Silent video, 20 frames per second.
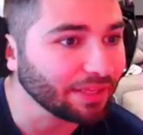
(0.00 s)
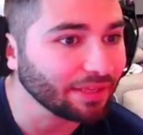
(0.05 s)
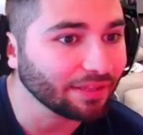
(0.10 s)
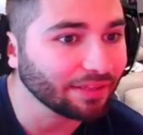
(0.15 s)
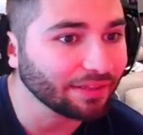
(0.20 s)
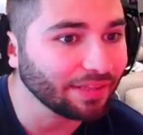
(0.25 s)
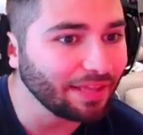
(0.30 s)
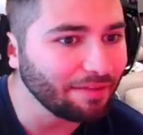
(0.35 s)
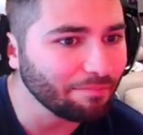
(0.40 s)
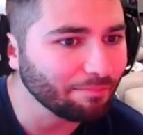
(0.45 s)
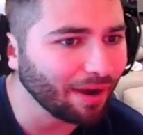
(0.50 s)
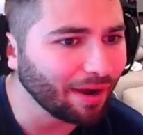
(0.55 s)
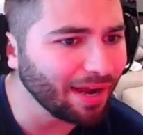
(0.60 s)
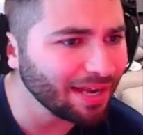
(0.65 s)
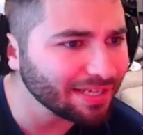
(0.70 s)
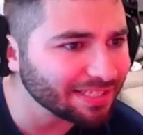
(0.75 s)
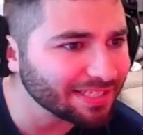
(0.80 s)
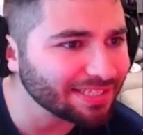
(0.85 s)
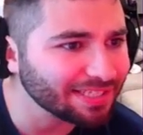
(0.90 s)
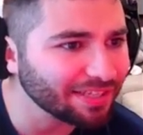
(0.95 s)
they
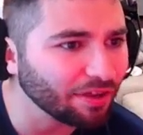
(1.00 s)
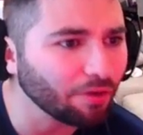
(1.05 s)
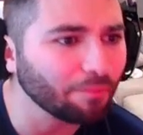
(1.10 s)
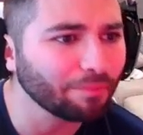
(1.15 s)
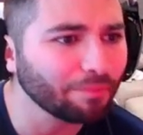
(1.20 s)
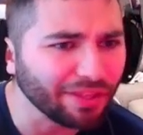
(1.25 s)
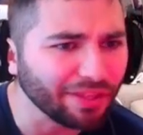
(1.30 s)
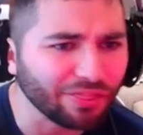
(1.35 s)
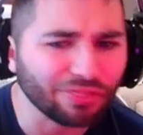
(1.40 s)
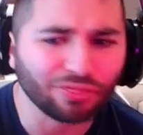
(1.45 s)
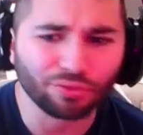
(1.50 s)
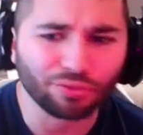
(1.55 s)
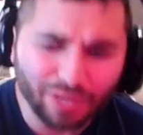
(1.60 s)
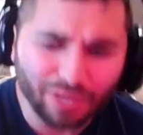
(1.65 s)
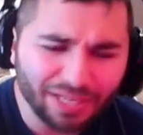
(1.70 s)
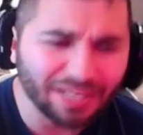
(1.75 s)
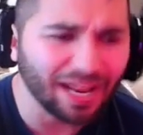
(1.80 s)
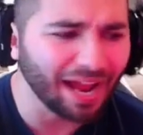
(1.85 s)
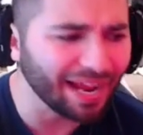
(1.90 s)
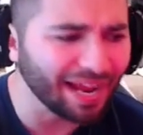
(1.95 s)
might still be
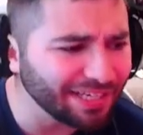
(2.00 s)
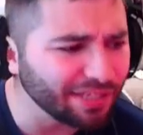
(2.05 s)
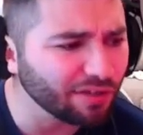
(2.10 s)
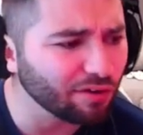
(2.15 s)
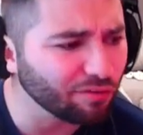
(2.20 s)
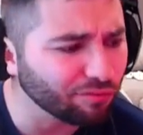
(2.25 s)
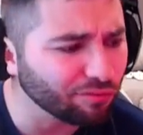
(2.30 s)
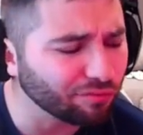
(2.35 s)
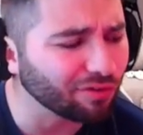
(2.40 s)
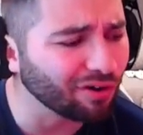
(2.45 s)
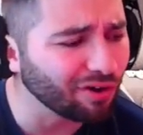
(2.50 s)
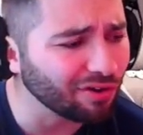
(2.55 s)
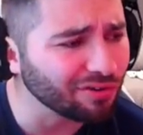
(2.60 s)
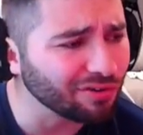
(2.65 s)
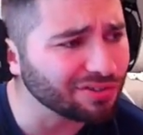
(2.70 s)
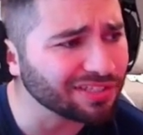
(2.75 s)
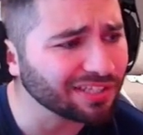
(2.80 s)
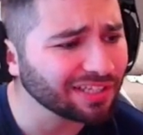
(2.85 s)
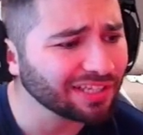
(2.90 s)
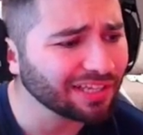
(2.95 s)
390
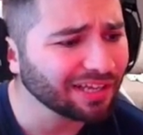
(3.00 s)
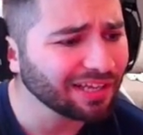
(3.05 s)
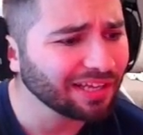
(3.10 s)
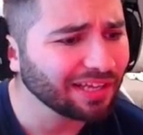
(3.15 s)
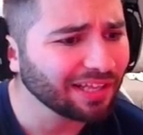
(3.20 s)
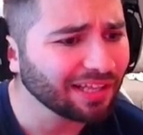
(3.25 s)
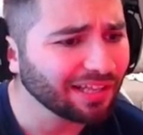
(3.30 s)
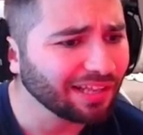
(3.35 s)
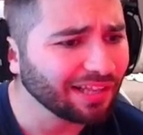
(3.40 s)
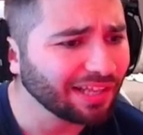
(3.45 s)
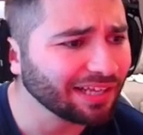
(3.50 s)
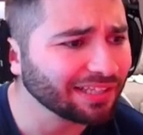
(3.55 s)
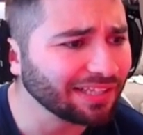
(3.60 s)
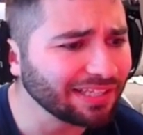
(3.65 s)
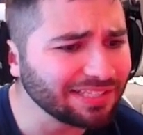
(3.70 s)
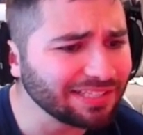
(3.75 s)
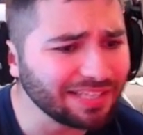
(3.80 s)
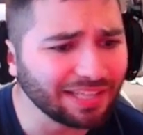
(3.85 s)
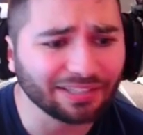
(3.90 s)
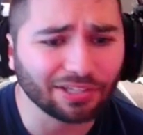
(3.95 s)
overalls
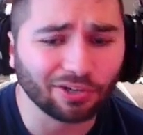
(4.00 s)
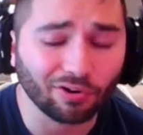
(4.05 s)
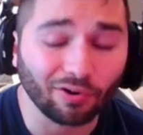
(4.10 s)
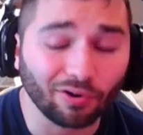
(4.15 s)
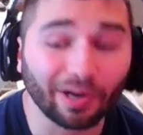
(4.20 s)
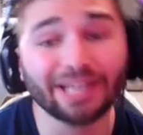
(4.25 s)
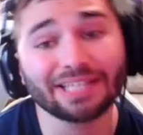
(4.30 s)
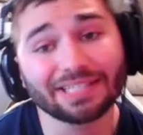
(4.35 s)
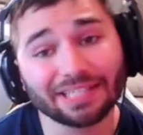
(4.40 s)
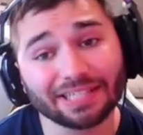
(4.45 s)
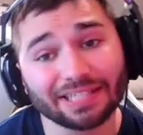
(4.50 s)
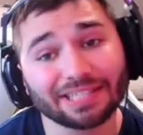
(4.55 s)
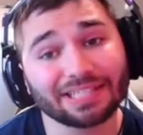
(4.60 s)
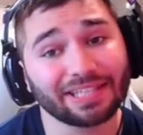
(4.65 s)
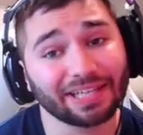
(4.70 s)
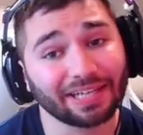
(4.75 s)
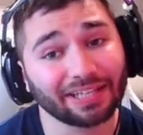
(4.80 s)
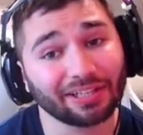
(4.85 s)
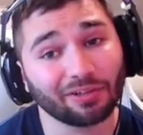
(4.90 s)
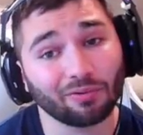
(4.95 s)
that's not the craziest
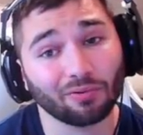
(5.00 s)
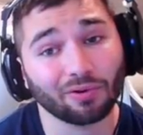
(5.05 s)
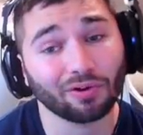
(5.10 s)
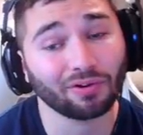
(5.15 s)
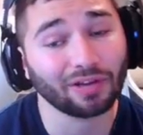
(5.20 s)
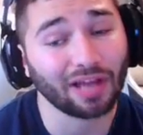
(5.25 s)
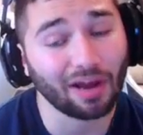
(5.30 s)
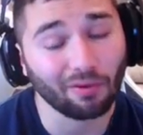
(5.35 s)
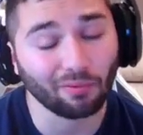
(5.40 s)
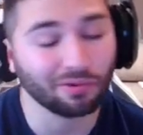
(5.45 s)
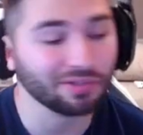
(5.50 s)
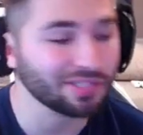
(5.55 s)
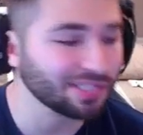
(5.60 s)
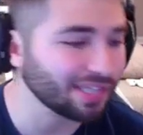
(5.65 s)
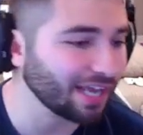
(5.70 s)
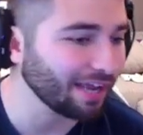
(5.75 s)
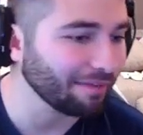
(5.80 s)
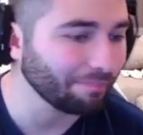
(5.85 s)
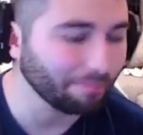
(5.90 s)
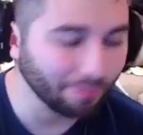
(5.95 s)
thing in the world, I will
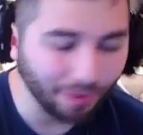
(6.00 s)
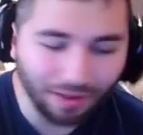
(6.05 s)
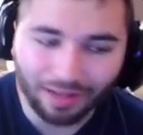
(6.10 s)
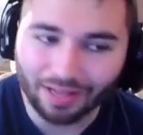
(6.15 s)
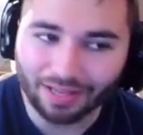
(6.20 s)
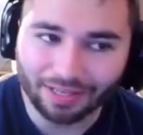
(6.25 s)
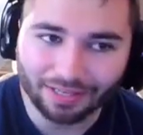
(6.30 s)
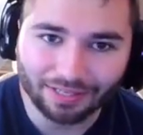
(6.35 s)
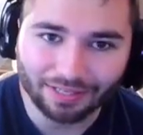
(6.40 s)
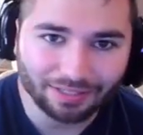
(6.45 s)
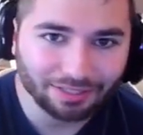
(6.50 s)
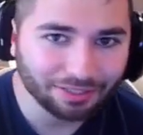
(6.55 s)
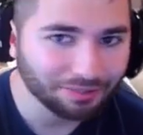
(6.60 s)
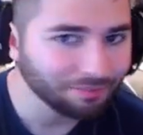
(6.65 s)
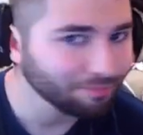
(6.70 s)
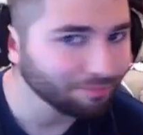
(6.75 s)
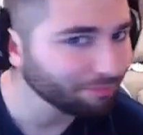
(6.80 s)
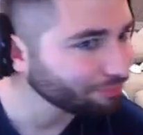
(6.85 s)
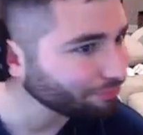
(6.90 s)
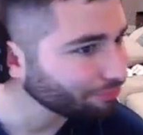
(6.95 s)
say, but
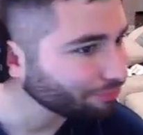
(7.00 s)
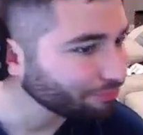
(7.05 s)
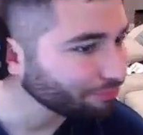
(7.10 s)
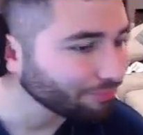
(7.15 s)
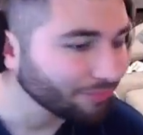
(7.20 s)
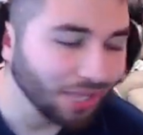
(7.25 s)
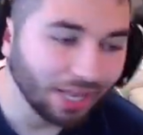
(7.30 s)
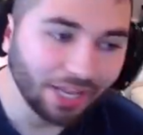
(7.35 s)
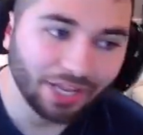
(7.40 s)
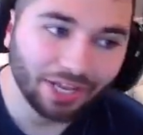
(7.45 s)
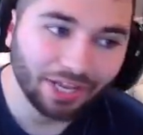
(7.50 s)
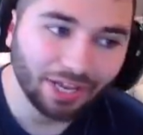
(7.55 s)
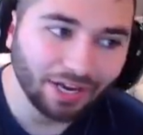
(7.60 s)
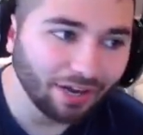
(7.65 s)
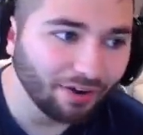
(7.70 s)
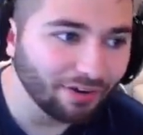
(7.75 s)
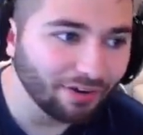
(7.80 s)
you know,